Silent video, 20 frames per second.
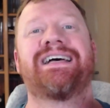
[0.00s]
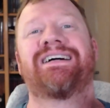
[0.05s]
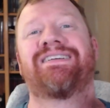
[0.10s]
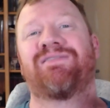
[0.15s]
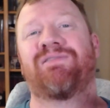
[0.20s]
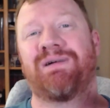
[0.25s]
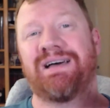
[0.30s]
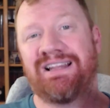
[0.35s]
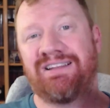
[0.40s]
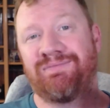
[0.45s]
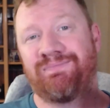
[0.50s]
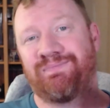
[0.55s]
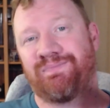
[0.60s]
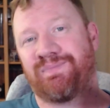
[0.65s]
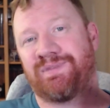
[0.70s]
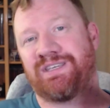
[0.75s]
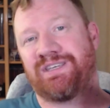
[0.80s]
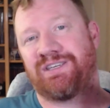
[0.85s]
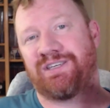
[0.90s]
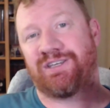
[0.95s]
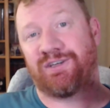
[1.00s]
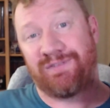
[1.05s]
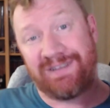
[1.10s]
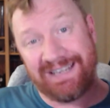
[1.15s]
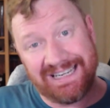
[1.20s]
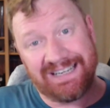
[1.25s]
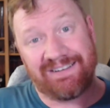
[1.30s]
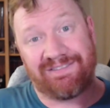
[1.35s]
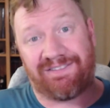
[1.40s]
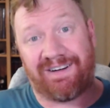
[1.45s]
Well, you
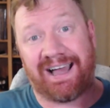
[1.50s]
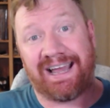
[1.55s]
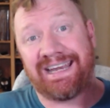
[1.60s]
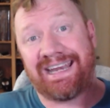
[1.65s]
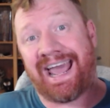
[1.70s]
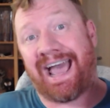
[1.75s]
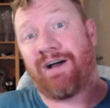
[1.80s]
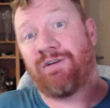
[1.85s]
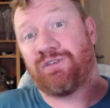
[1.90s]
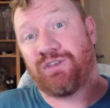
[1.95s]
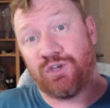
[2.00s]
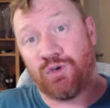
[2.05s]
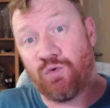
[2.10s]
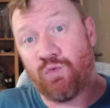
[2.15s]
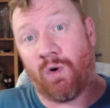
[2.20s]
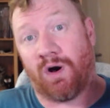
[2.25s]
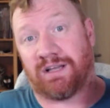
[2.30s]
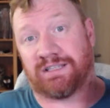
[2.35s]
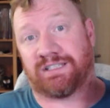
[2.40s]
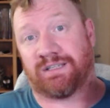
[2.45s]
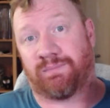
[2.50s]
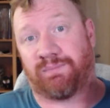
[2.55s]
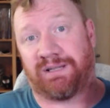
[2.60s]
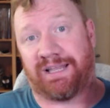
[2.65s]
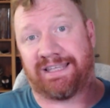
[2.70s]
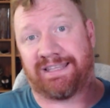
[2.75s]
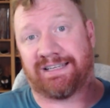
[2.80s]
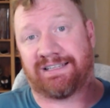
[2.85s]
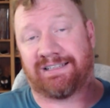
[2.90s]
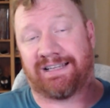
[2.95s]
need to find how you want to
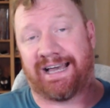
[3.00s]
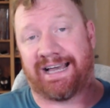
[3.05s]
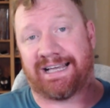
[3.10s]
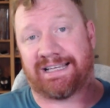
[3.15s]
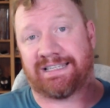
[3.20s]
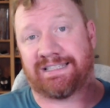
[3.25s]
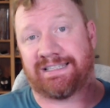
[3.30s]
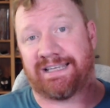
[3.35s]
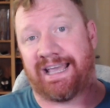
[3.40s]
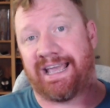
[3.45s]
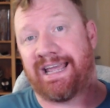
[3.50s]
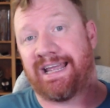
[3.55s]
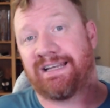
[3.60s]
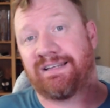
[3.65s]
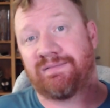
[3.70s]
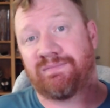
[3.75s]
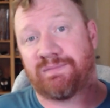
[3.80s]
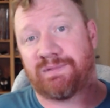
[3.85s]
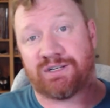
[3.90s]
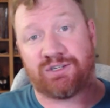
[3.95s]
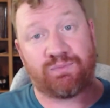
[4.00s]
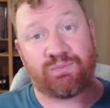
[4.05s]
play the class, and there's